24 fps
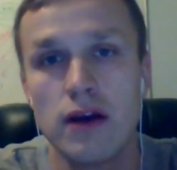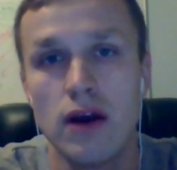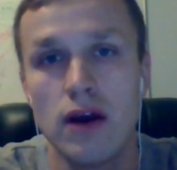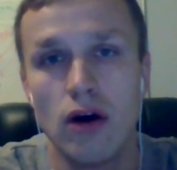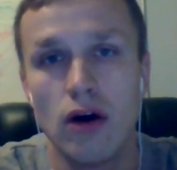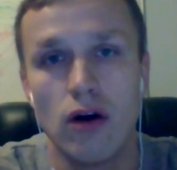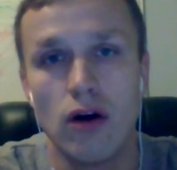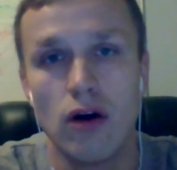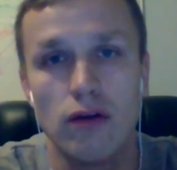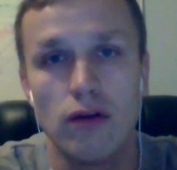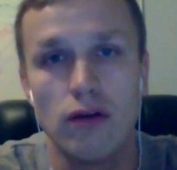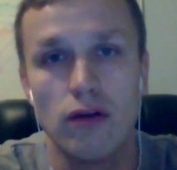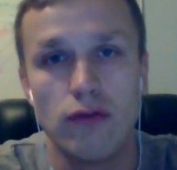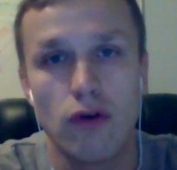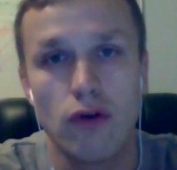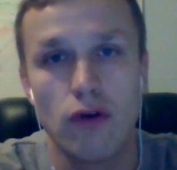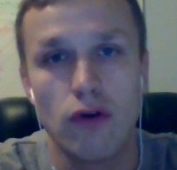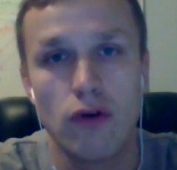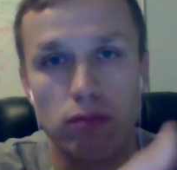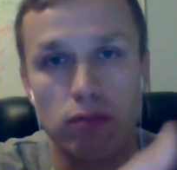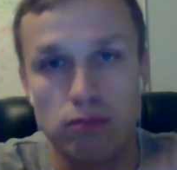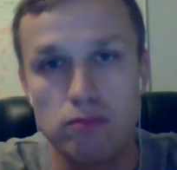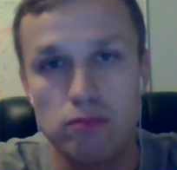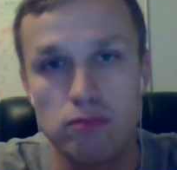or
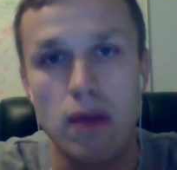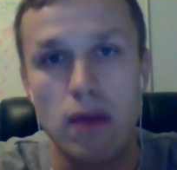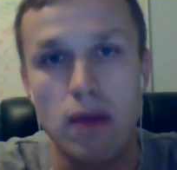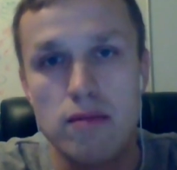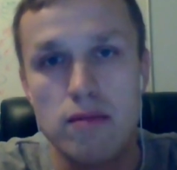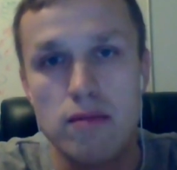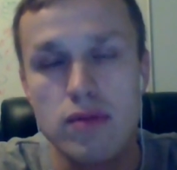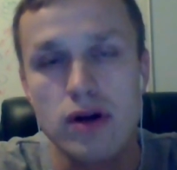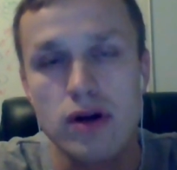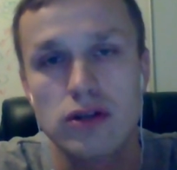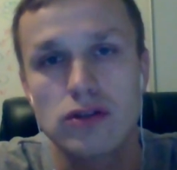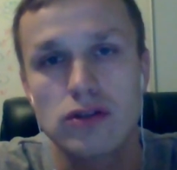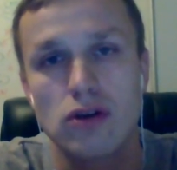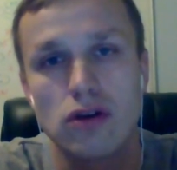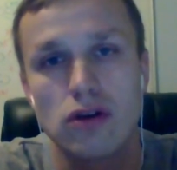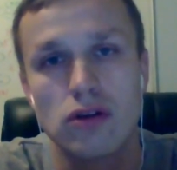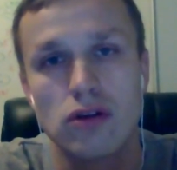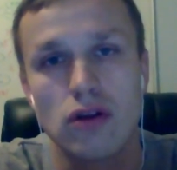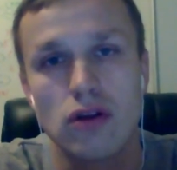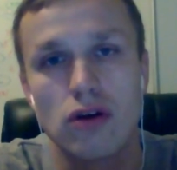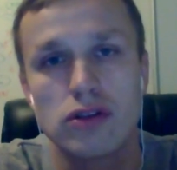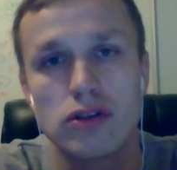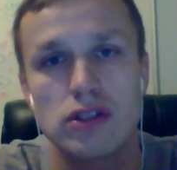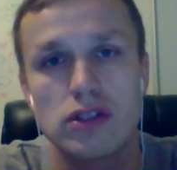for members
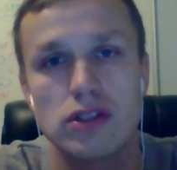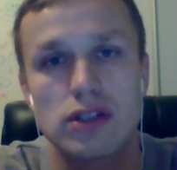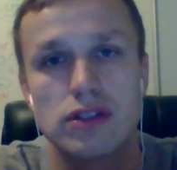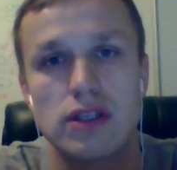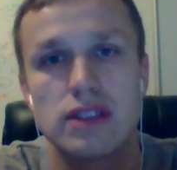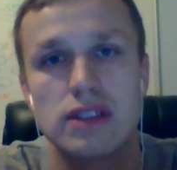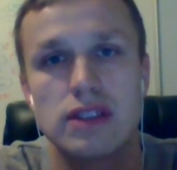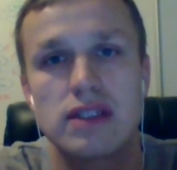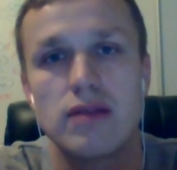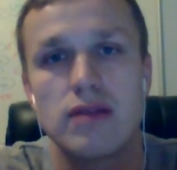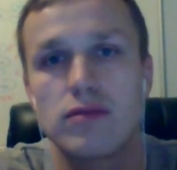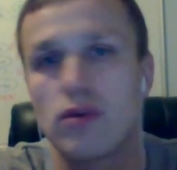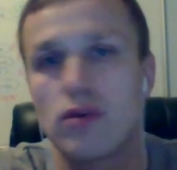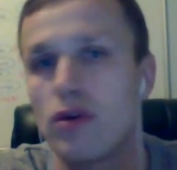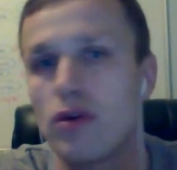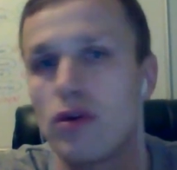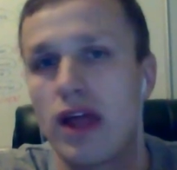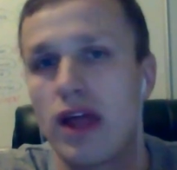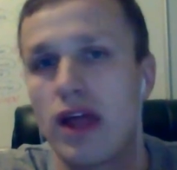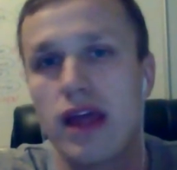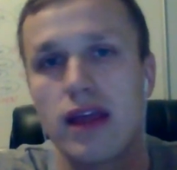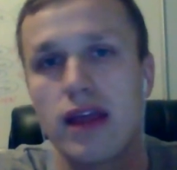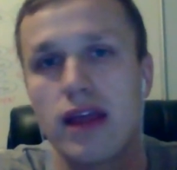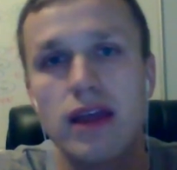on the system. So
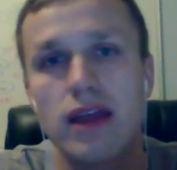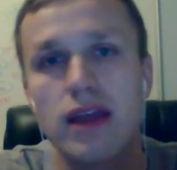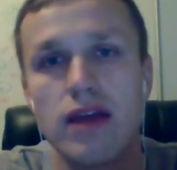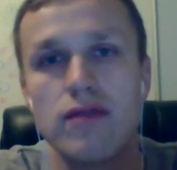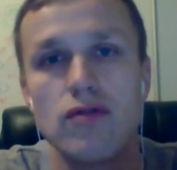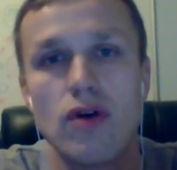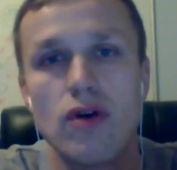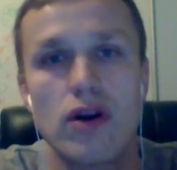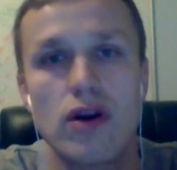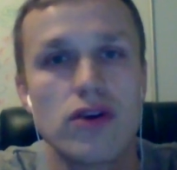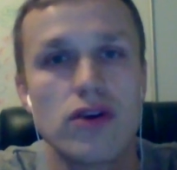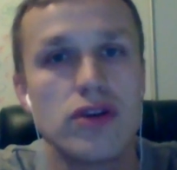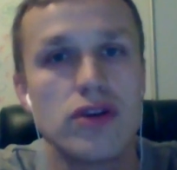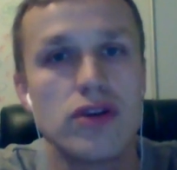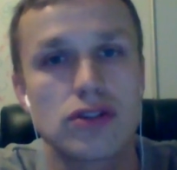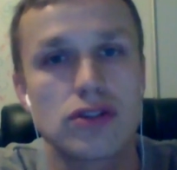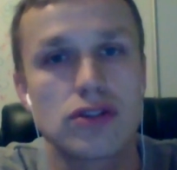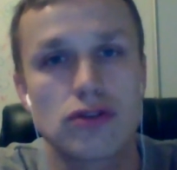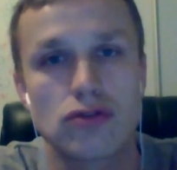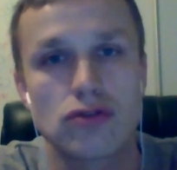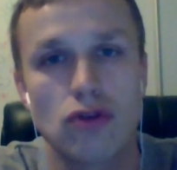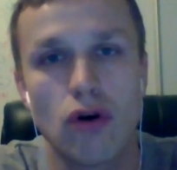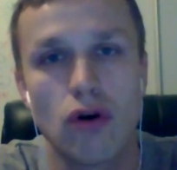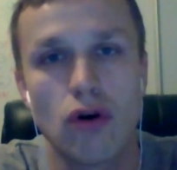they give you a risk
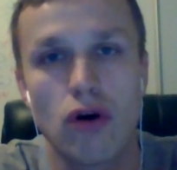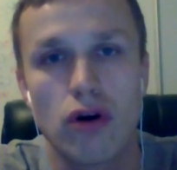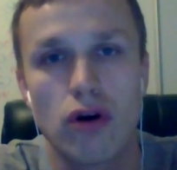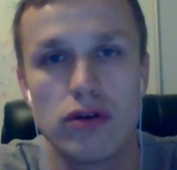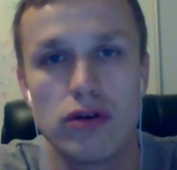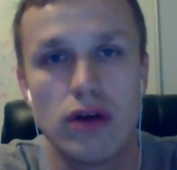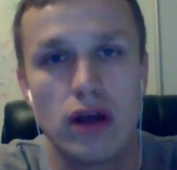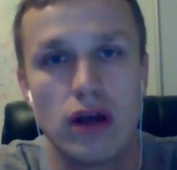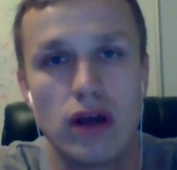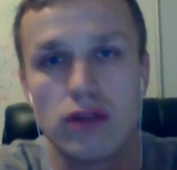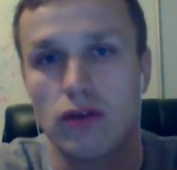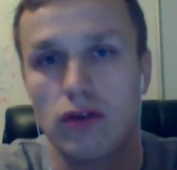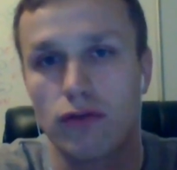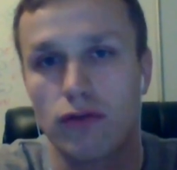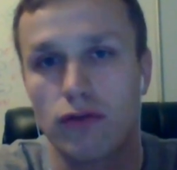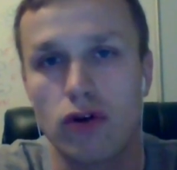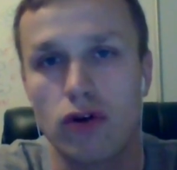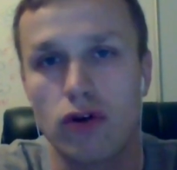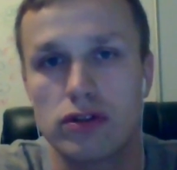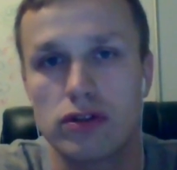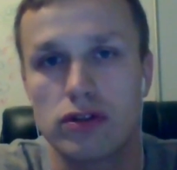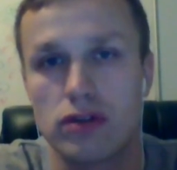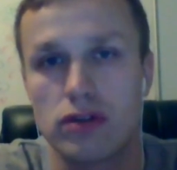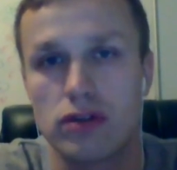score. And of
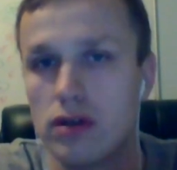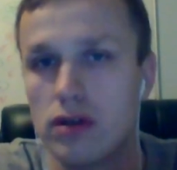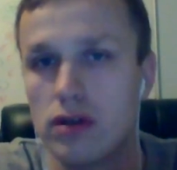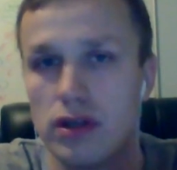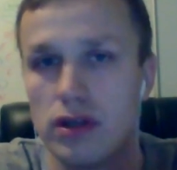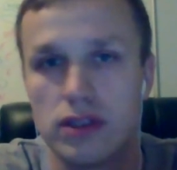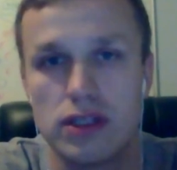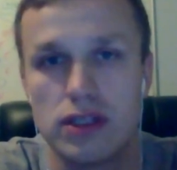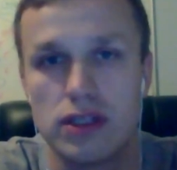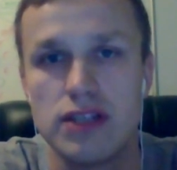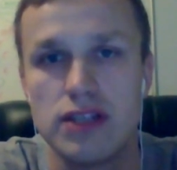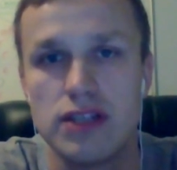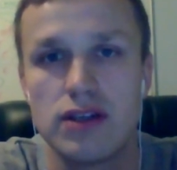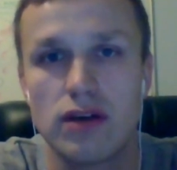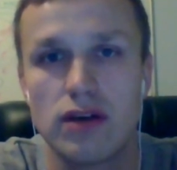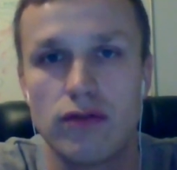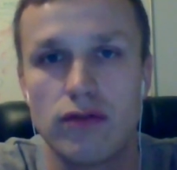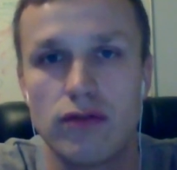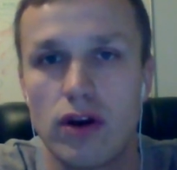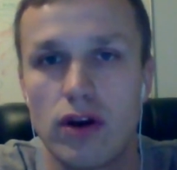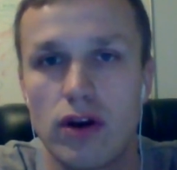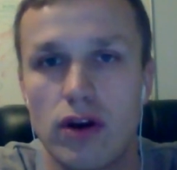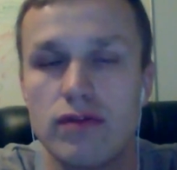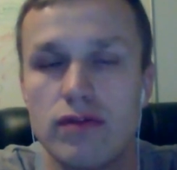course, it's easier
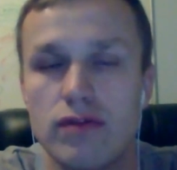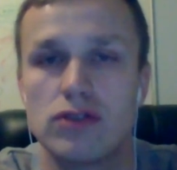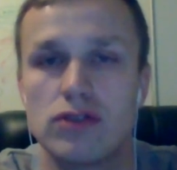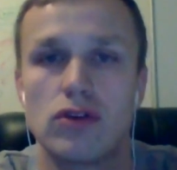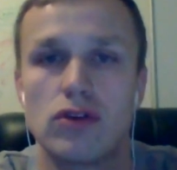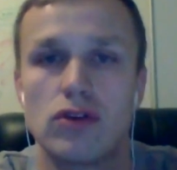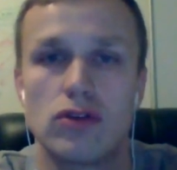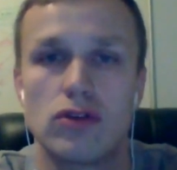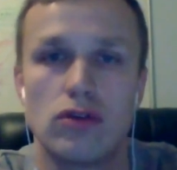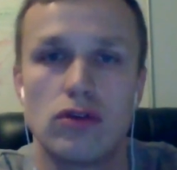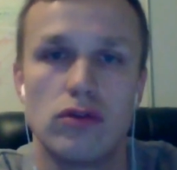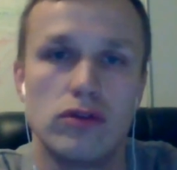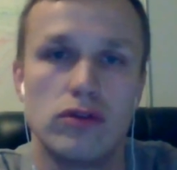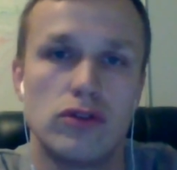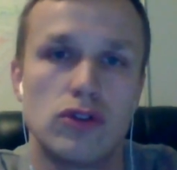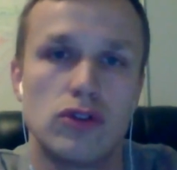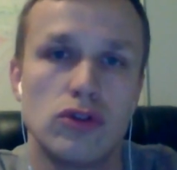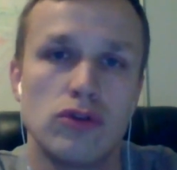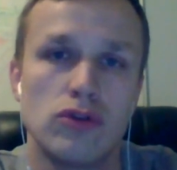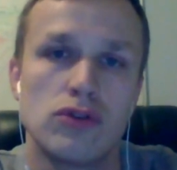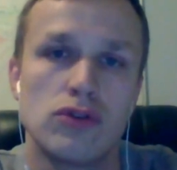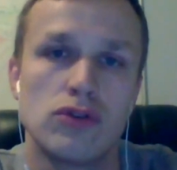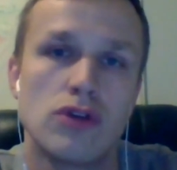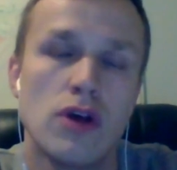for investors to
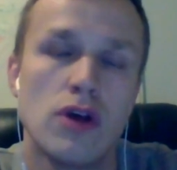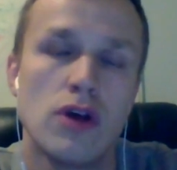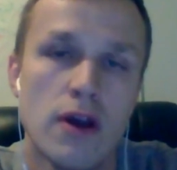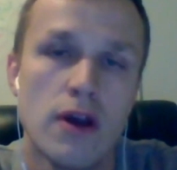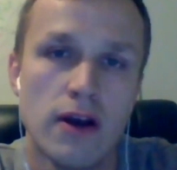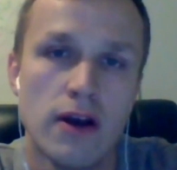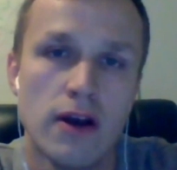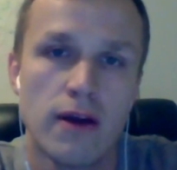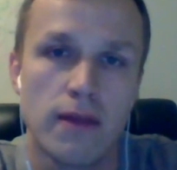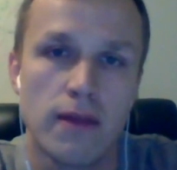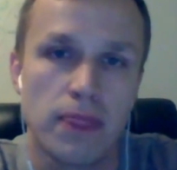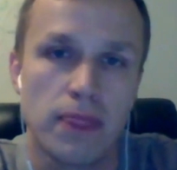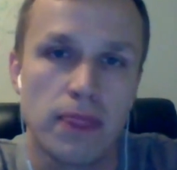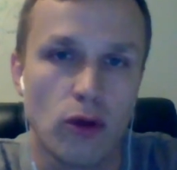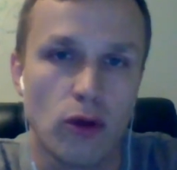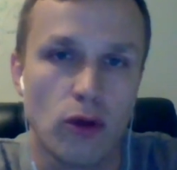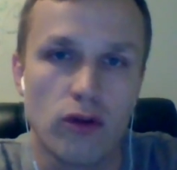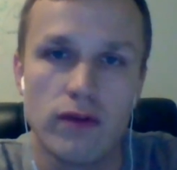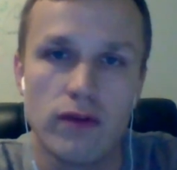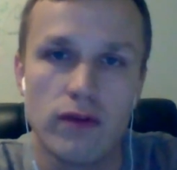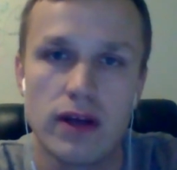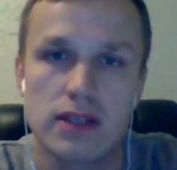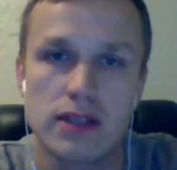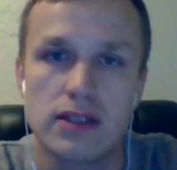choose to
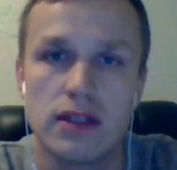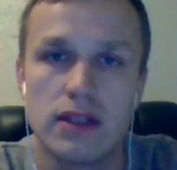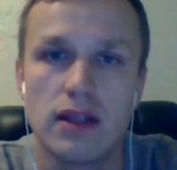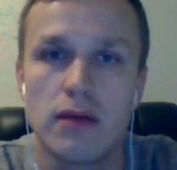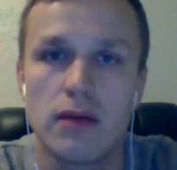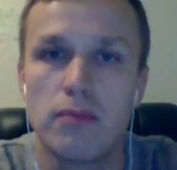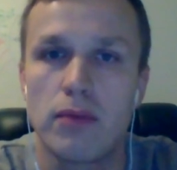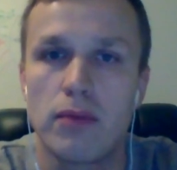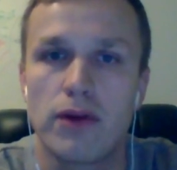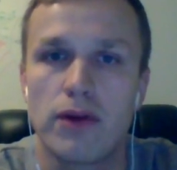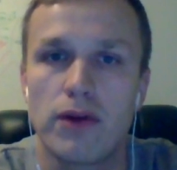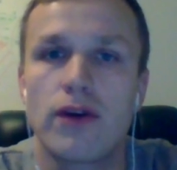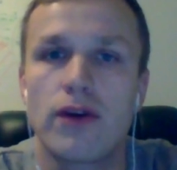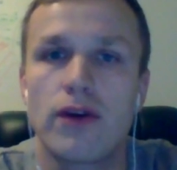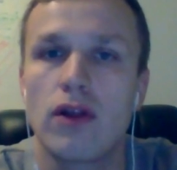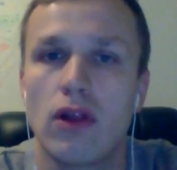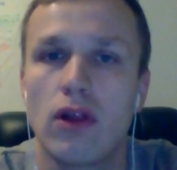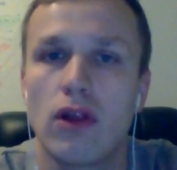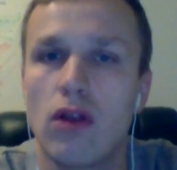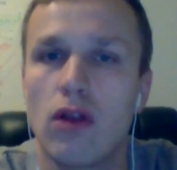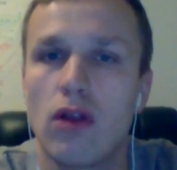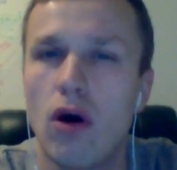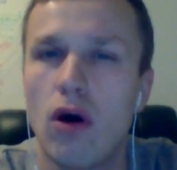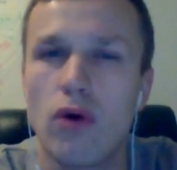invest in a
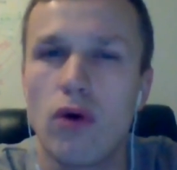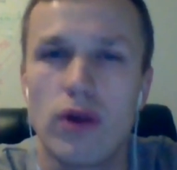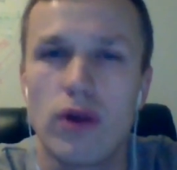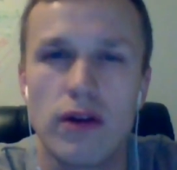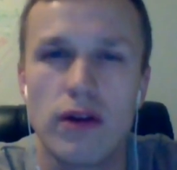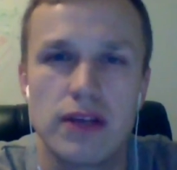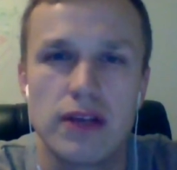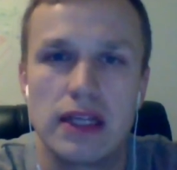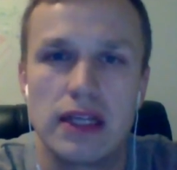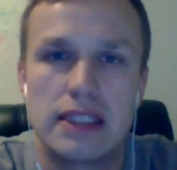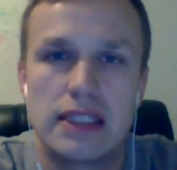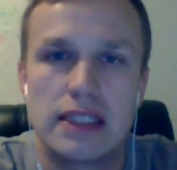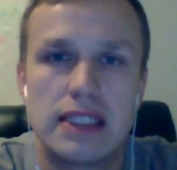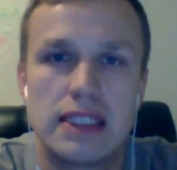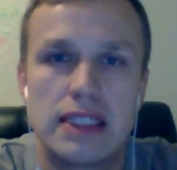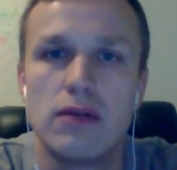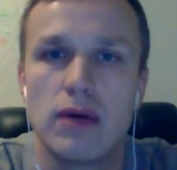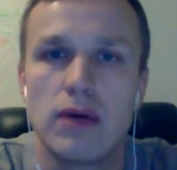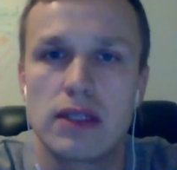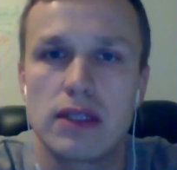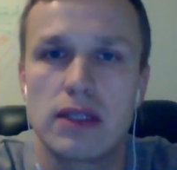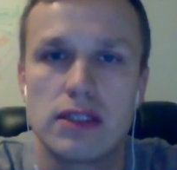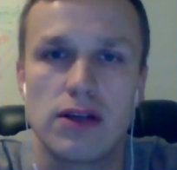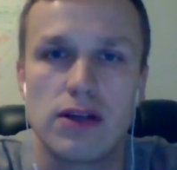particular loan if they see
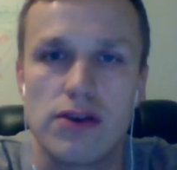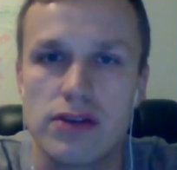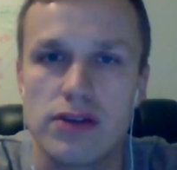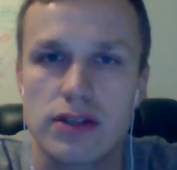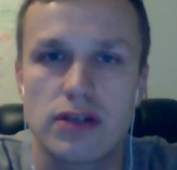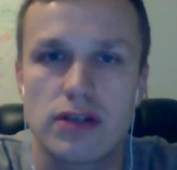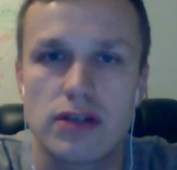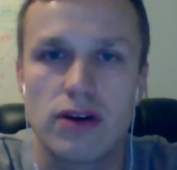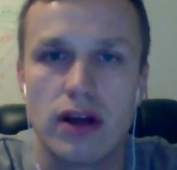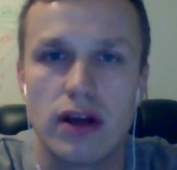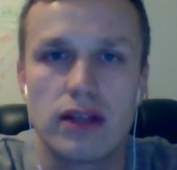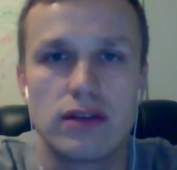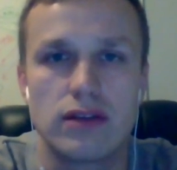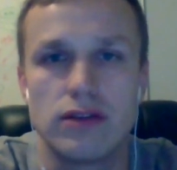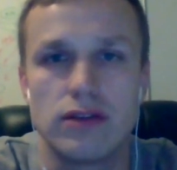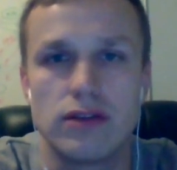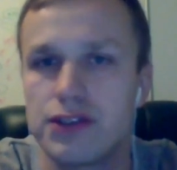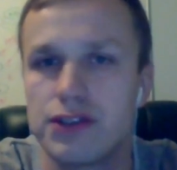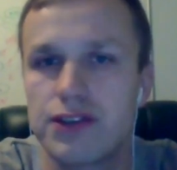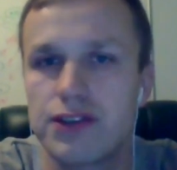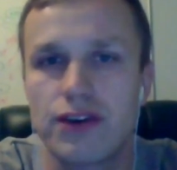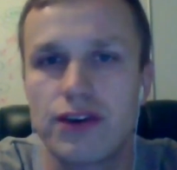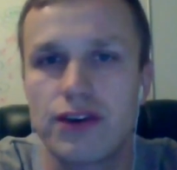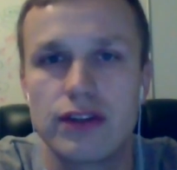what's the risk
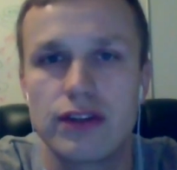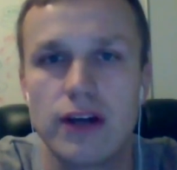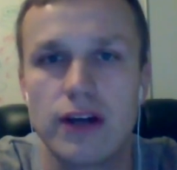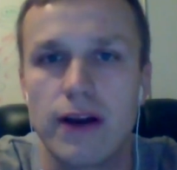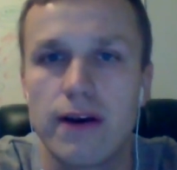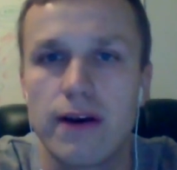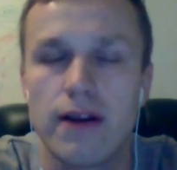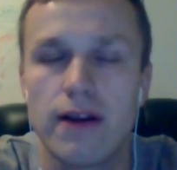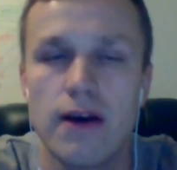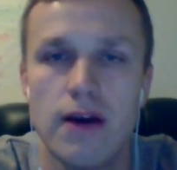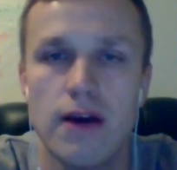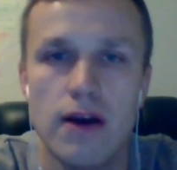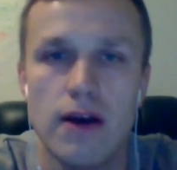return.